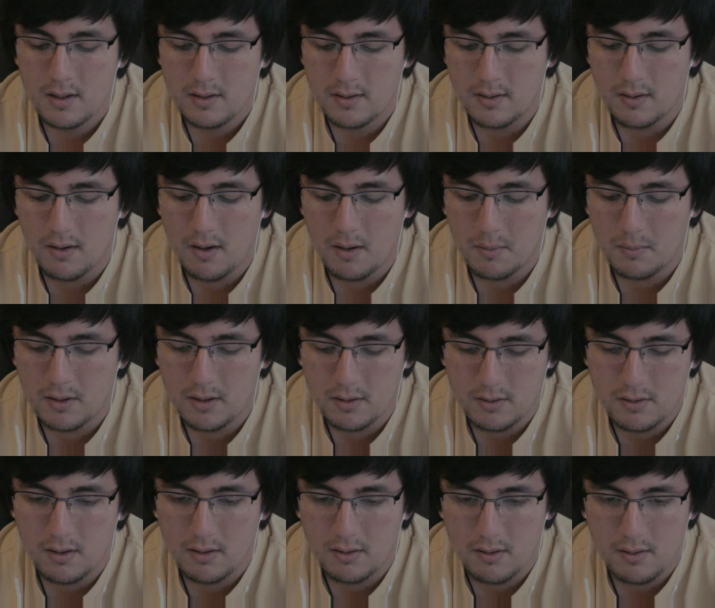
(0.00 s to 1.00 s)
So I'm going to
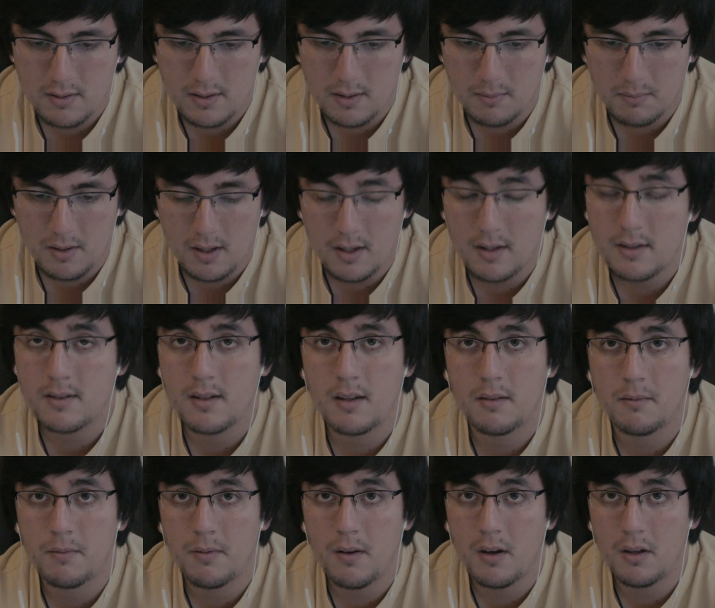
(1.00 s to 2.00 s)
show you some things on
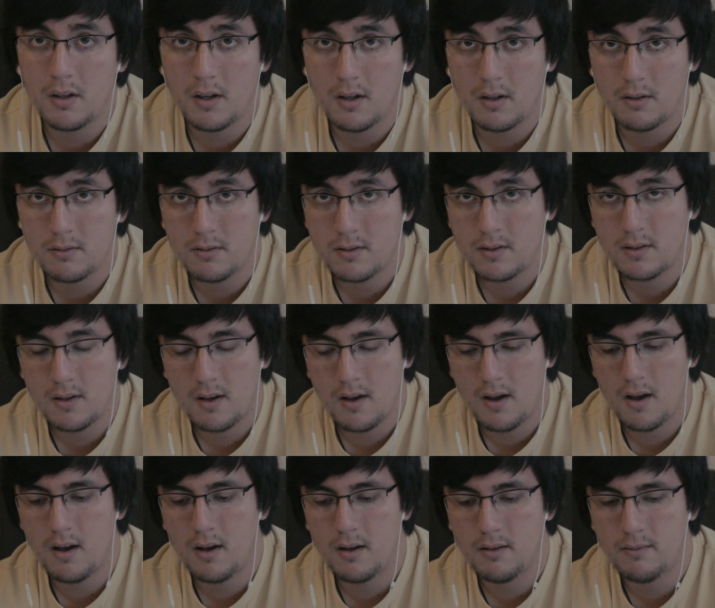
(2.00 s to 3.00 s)
photos.
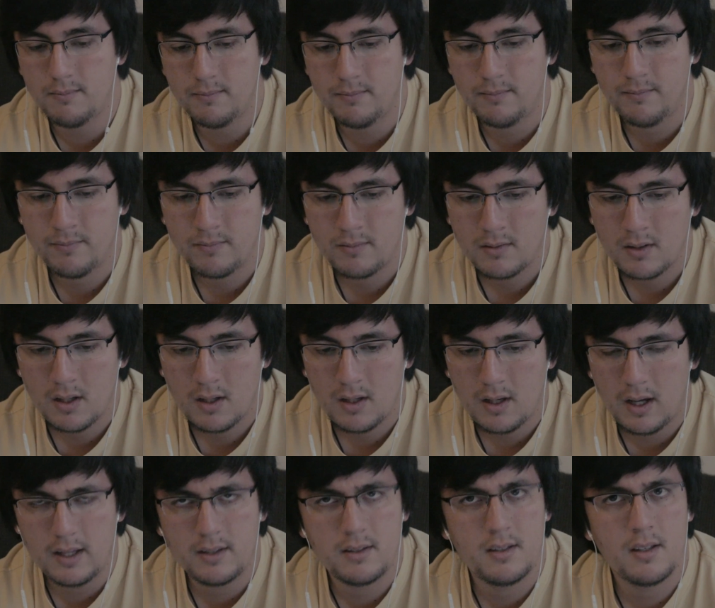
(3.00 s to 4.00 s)

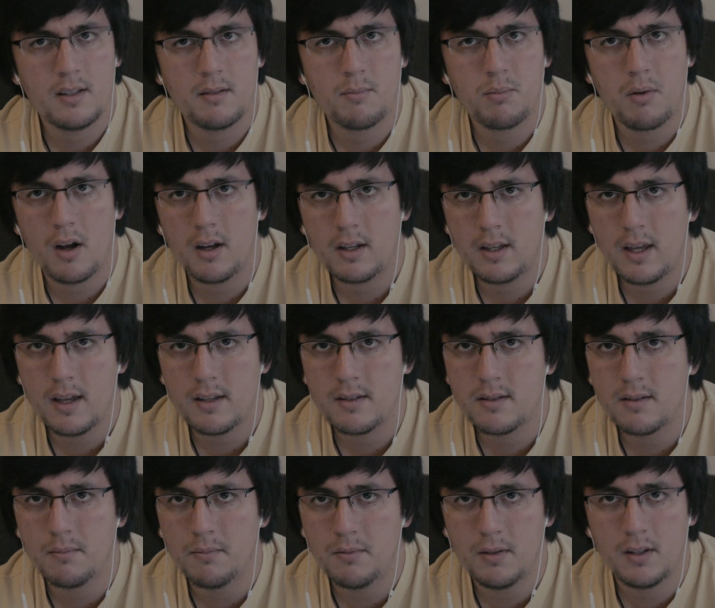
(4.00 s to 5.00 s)
I did broadcast
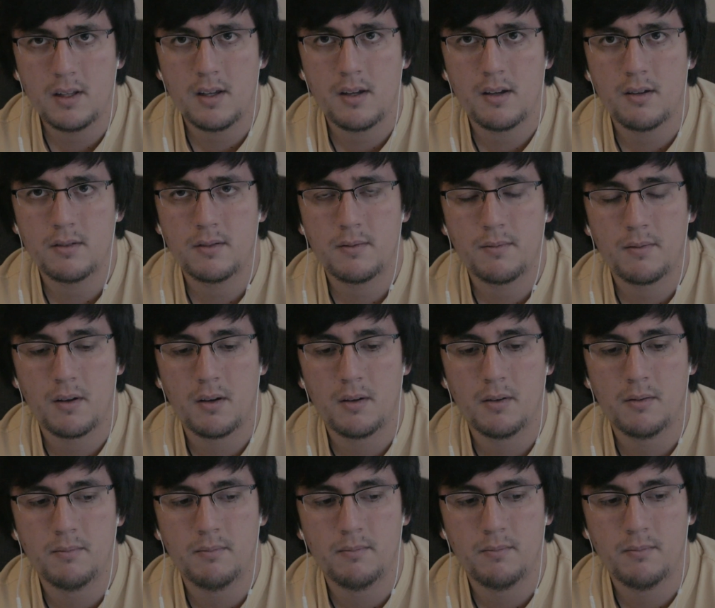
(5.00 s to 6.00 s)
some videos
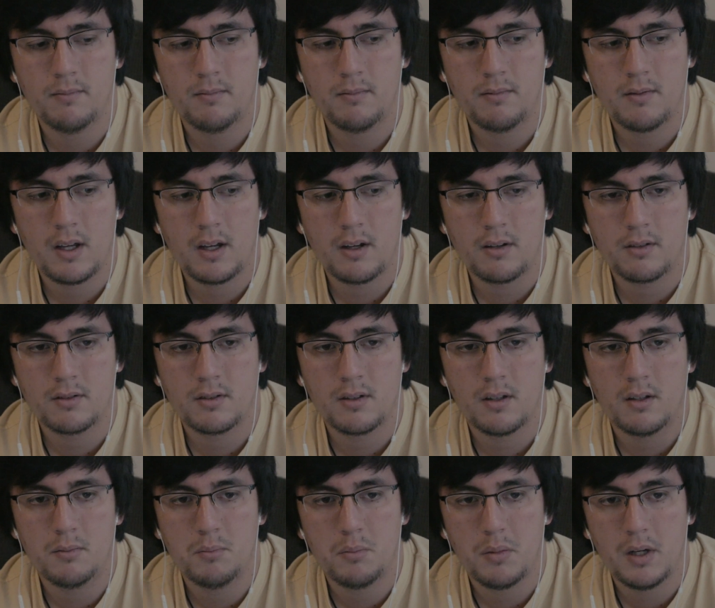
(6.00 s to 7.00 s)
from
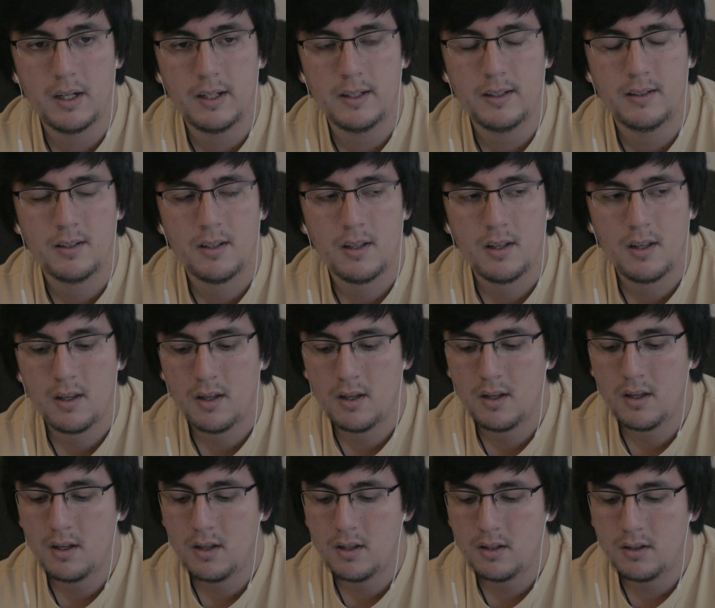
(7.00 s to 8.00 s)
Airshow, but
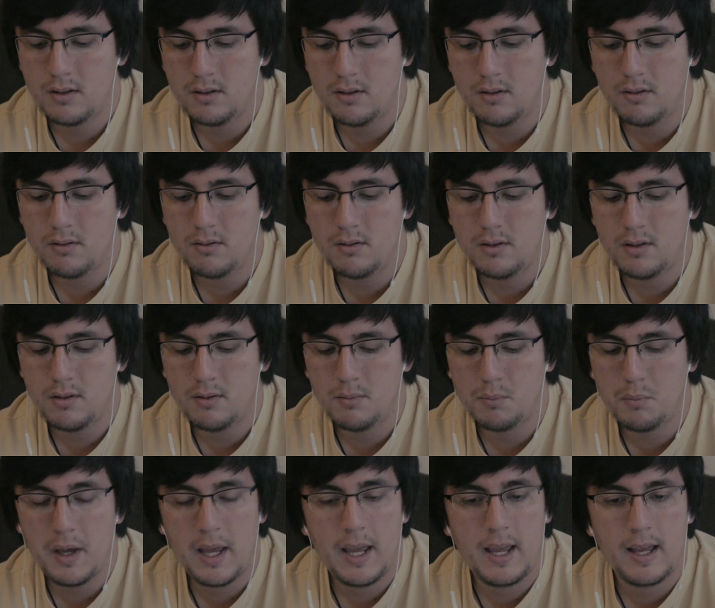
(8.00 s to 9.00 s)
due to
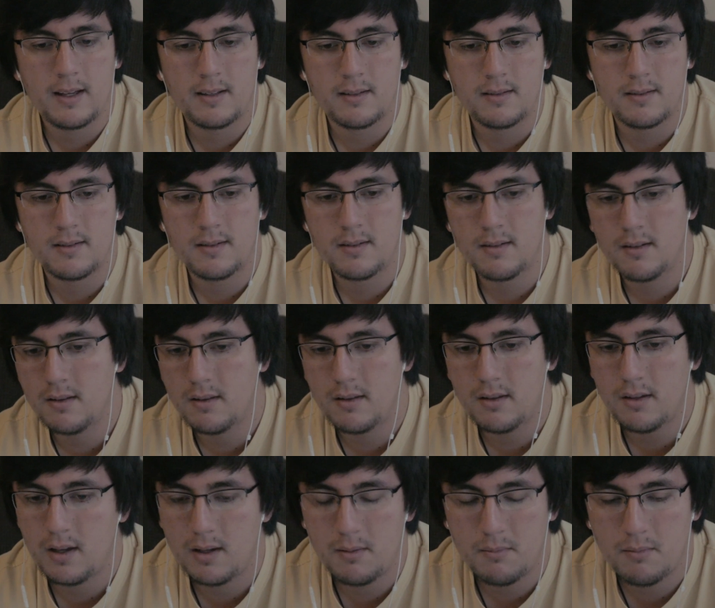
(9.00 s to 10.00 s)
bans,
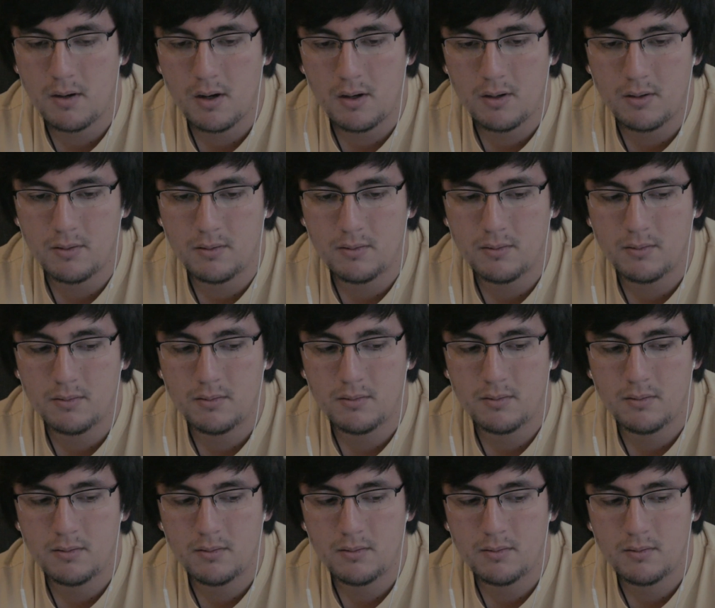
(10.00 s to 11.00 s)

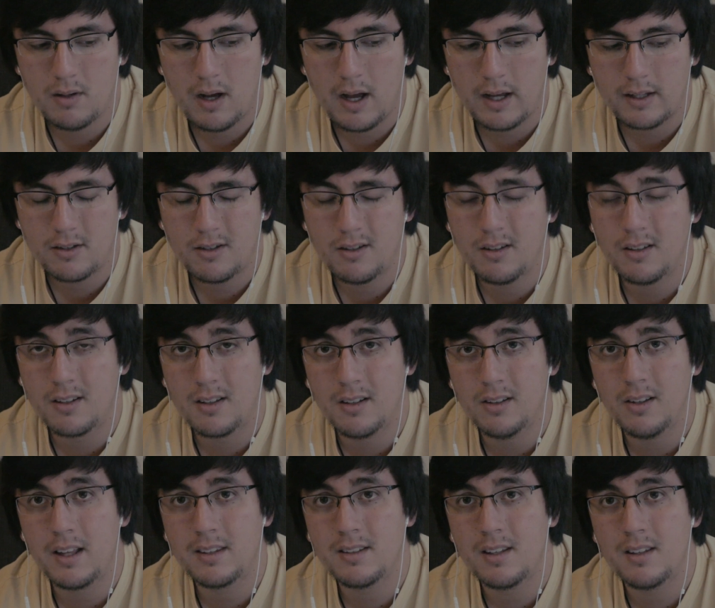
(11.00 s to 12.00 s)
I couldn't
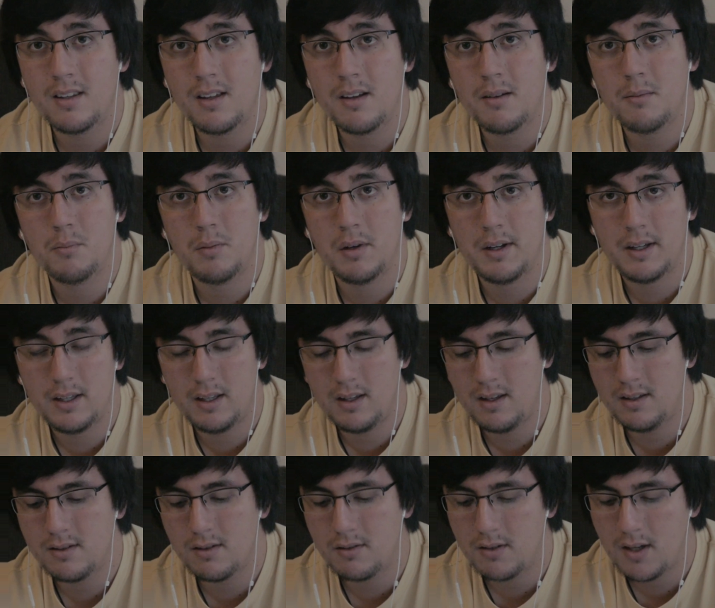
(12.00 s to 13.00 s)
collected them, but
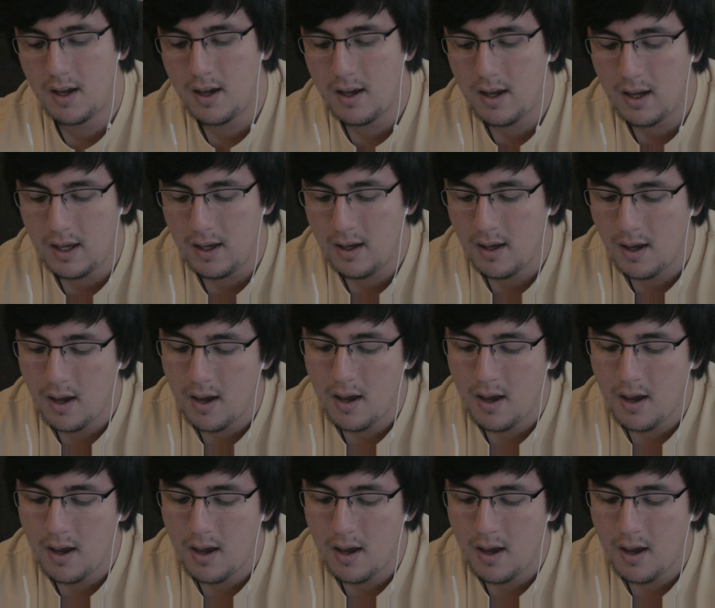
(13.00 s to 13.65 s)
it's okay.